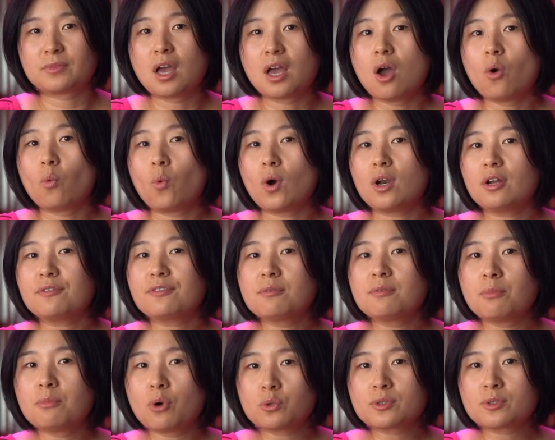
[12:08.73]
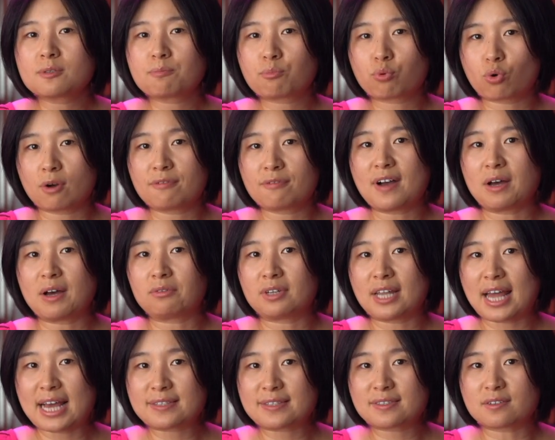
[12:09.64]
One of the most profound
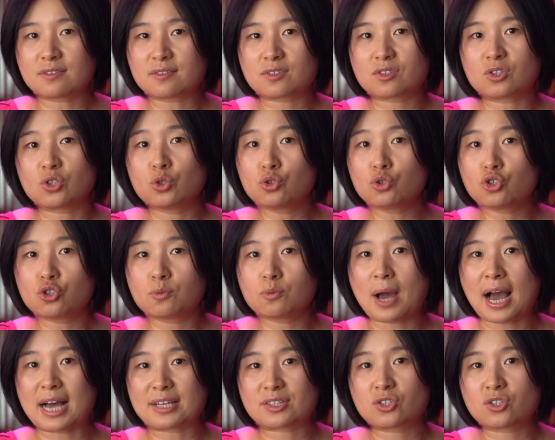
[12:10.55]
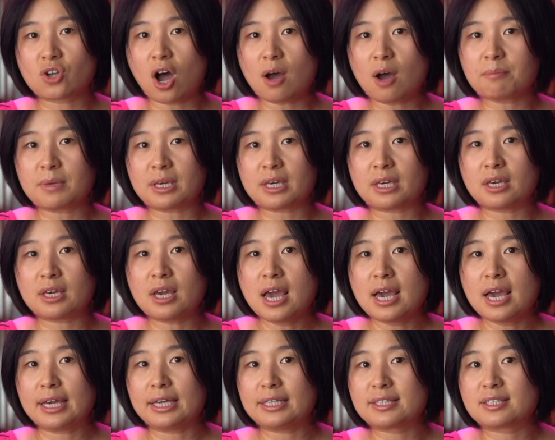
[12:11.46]
lessons YouTube has taught me
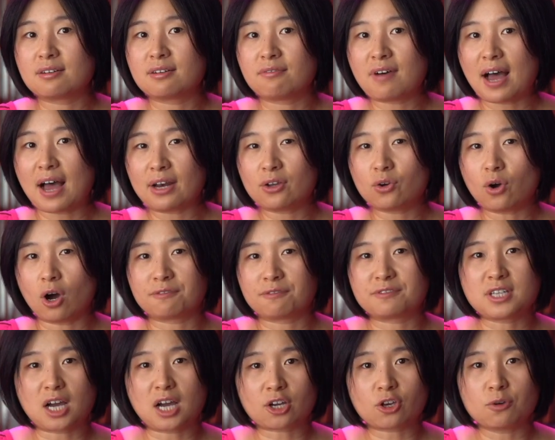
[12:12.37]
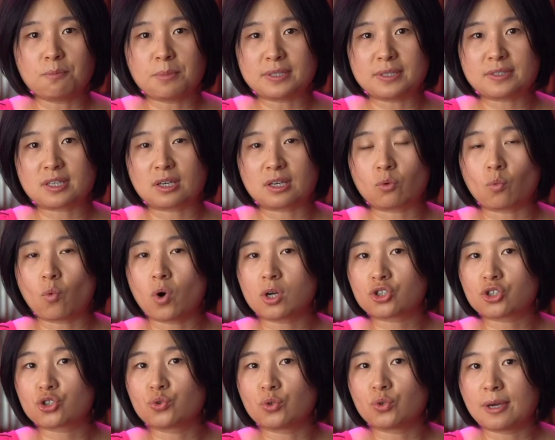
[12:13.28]
is the value of documenting what
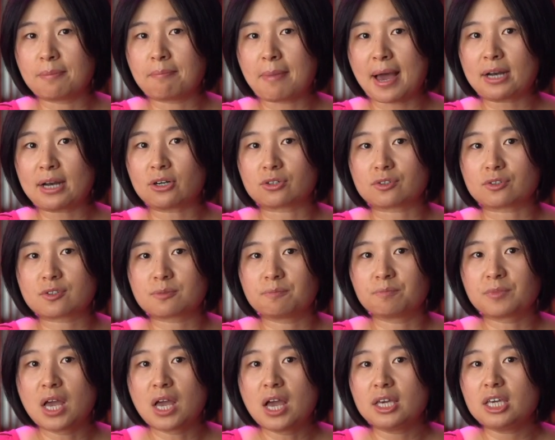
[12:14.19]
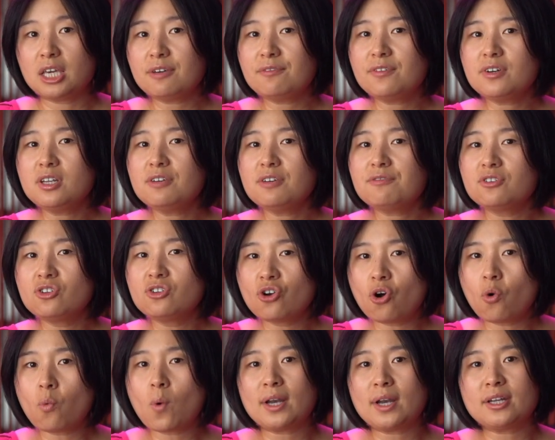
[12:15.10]
truly matters. Even if no
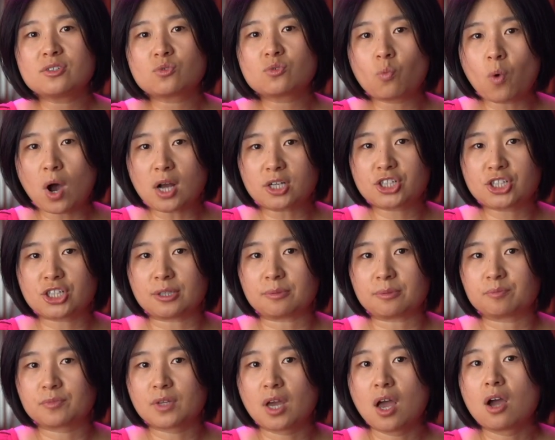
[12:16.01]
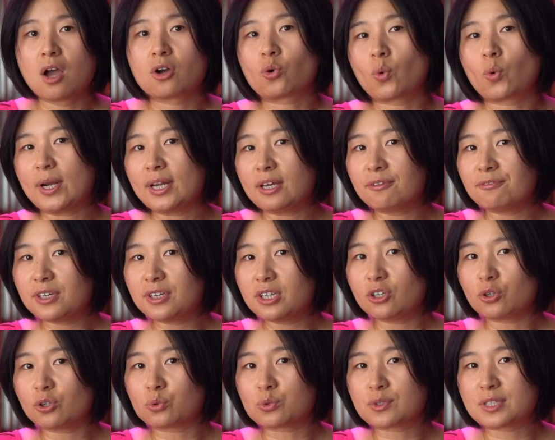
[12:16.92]
one is watching, creating
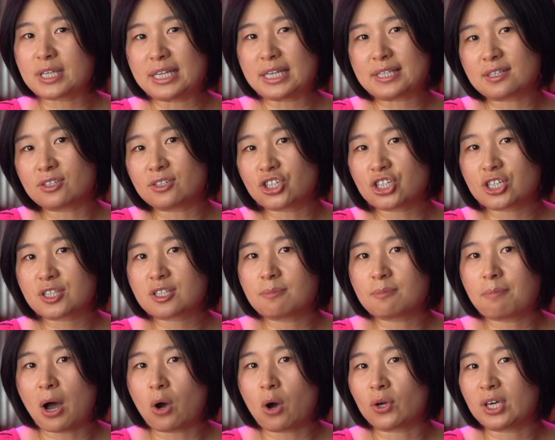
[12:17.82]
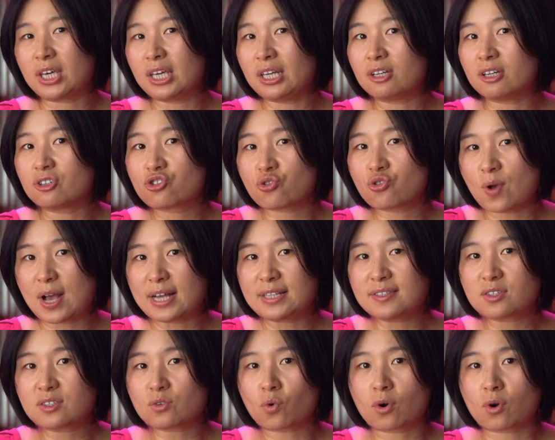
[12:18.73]
videos isn't just about hitting
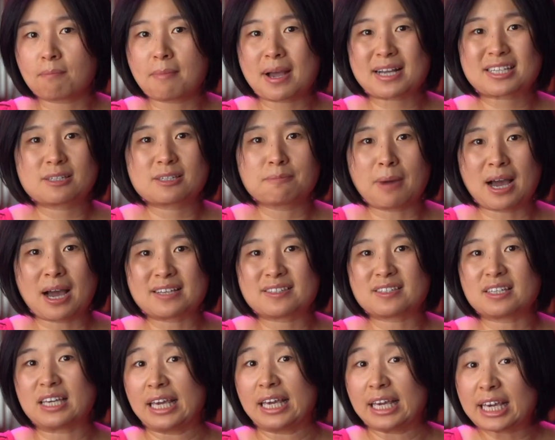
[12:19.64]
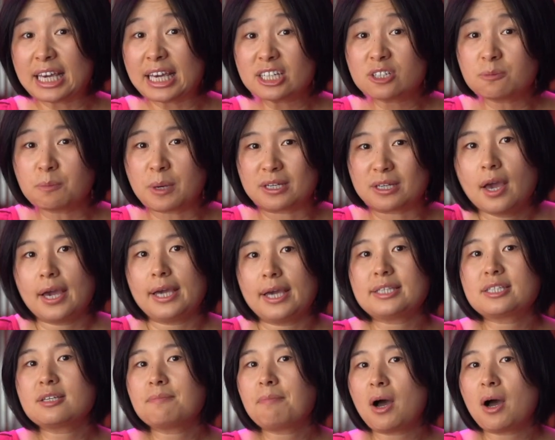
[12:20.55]
trends or maximizing engagement.
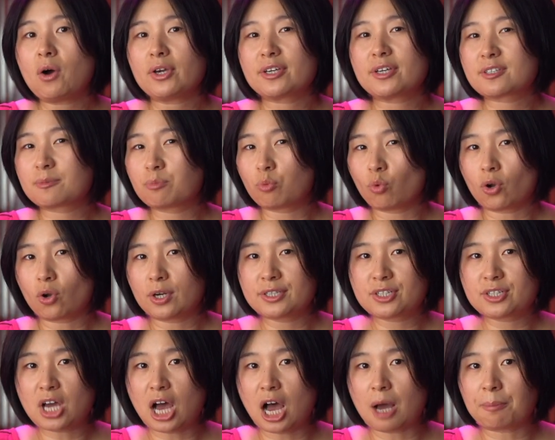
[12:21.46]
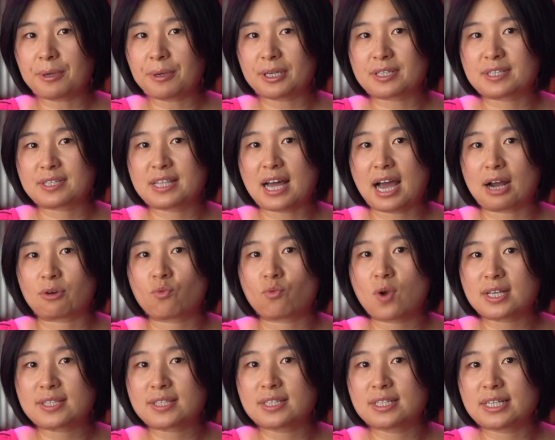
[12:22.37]
It's about exploring topics that
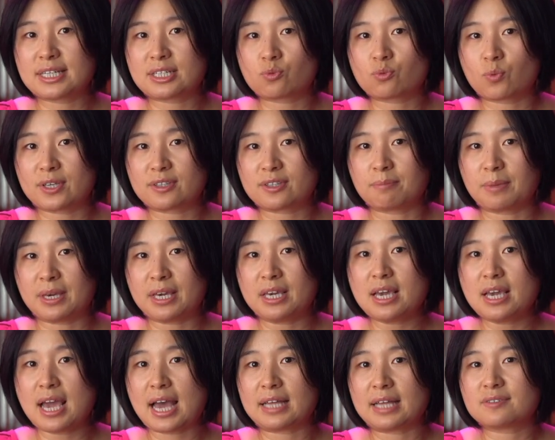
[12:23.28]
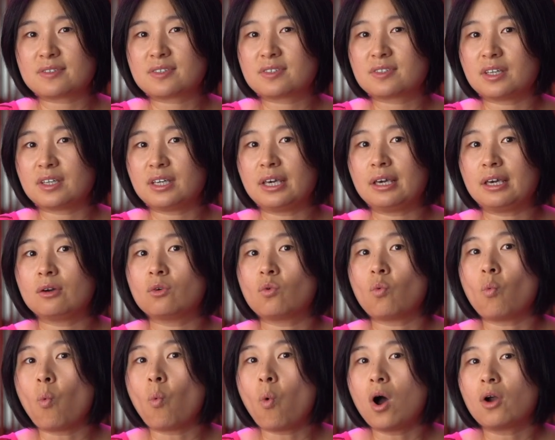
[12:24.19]
resonate with me and seeing
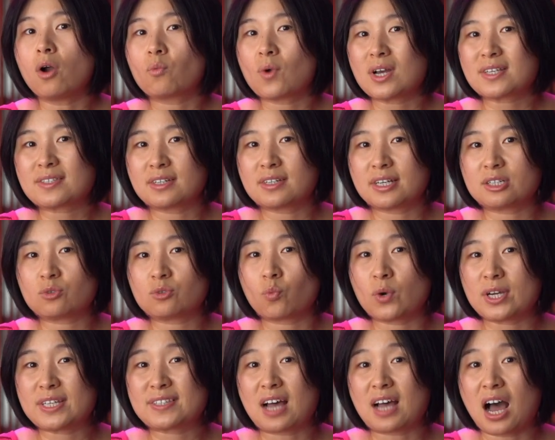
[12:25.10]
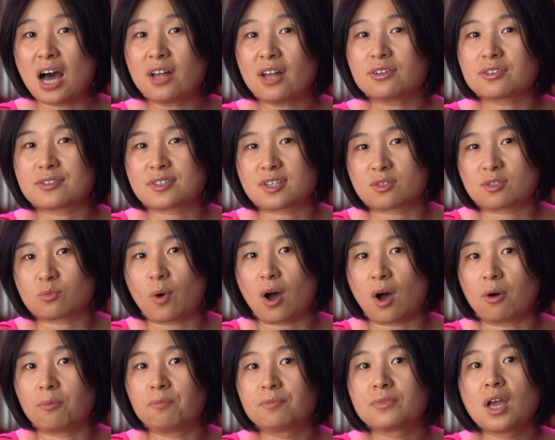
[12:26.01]
what resonates with others as
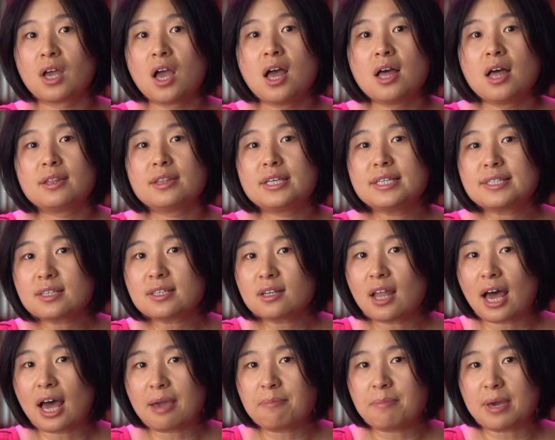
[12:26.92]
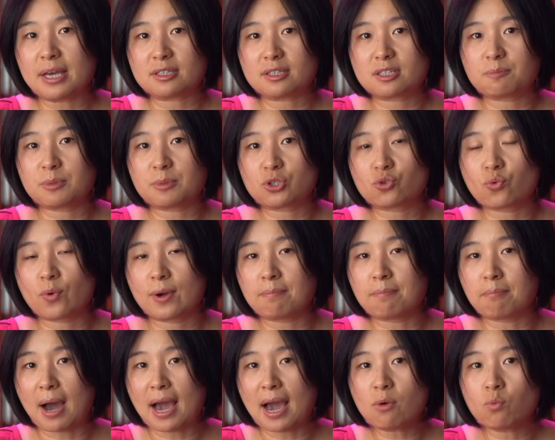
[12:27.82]
well. This alignment between
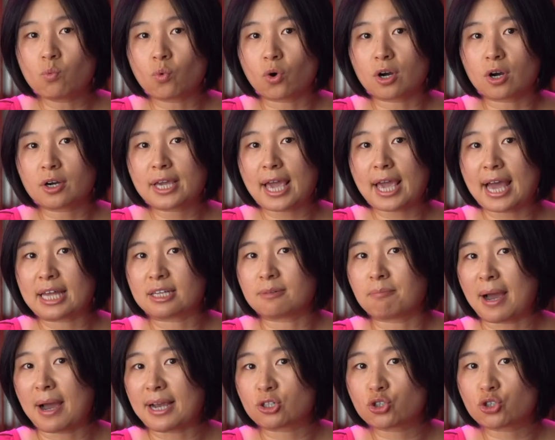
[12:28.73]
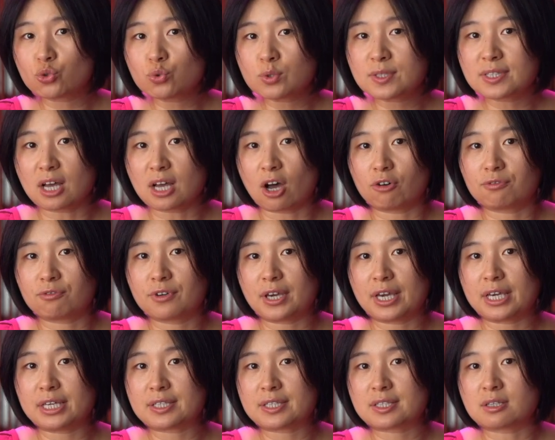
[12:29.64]
my work and my true self
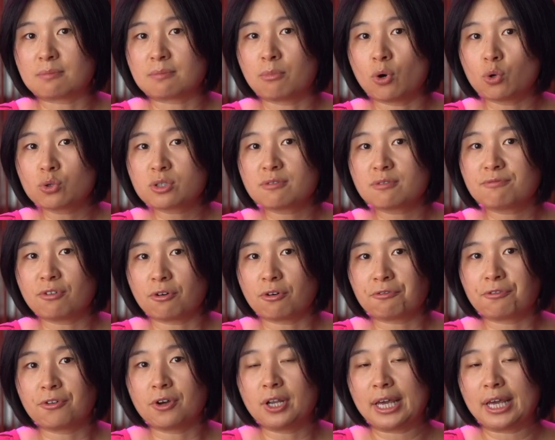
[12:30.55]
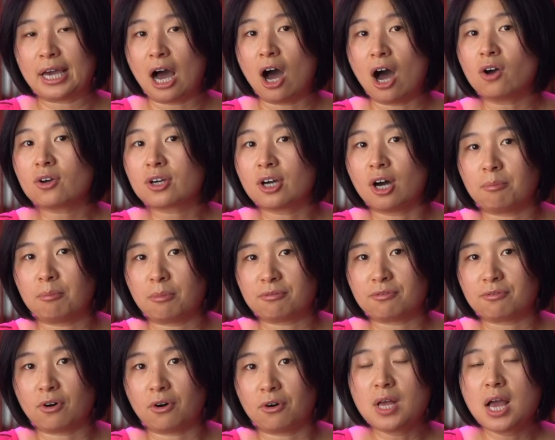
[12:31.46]
is the most fulfilling outcome
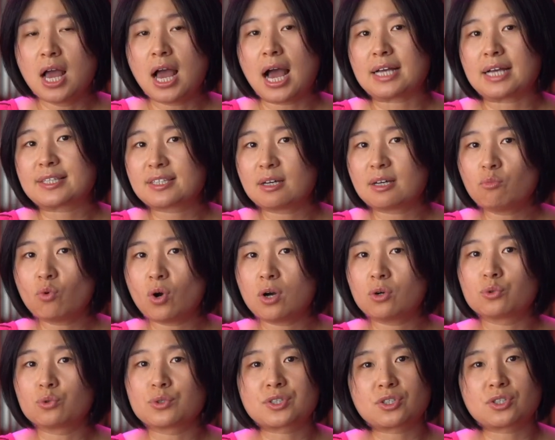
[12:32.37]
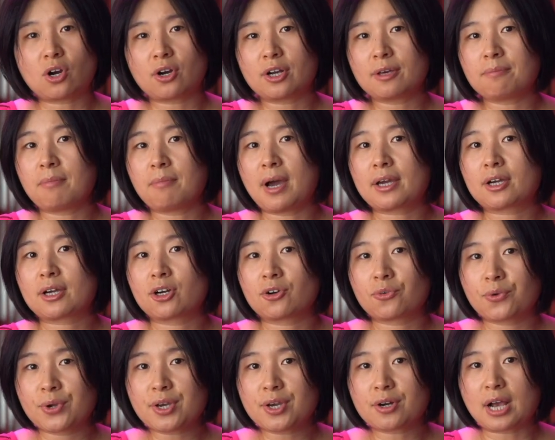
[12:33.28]
of all. As someone who started my
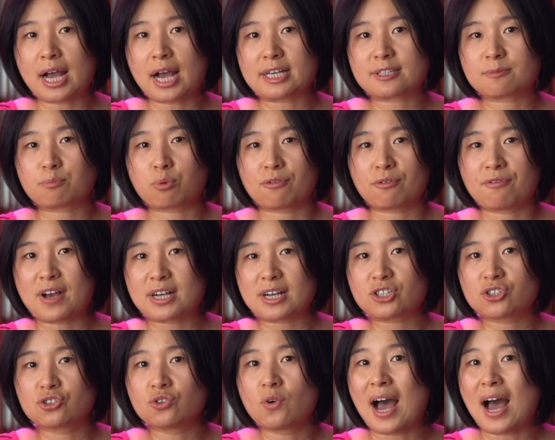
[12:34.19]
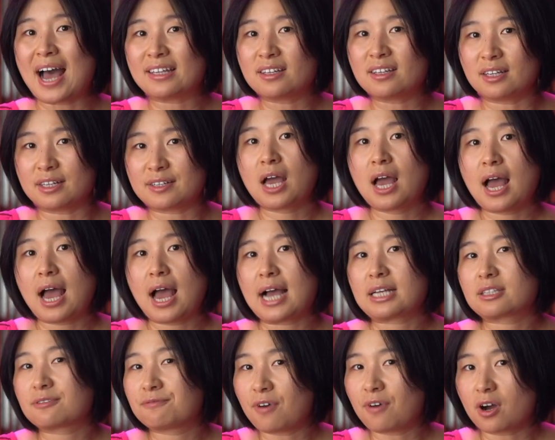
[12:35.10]
career as professional analyst
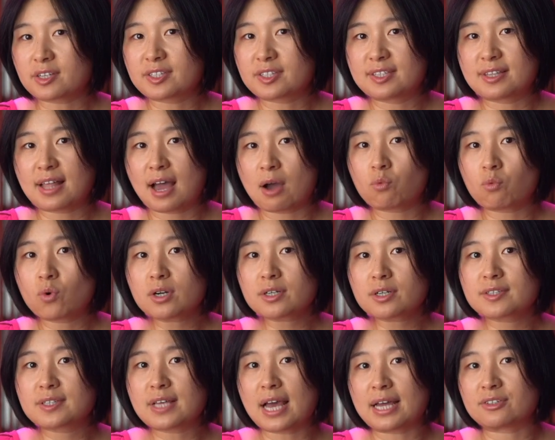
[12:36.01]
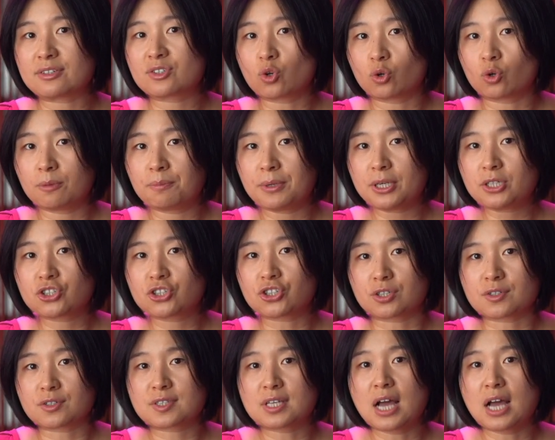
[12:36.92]
at Fox Networks and Sony Pictures,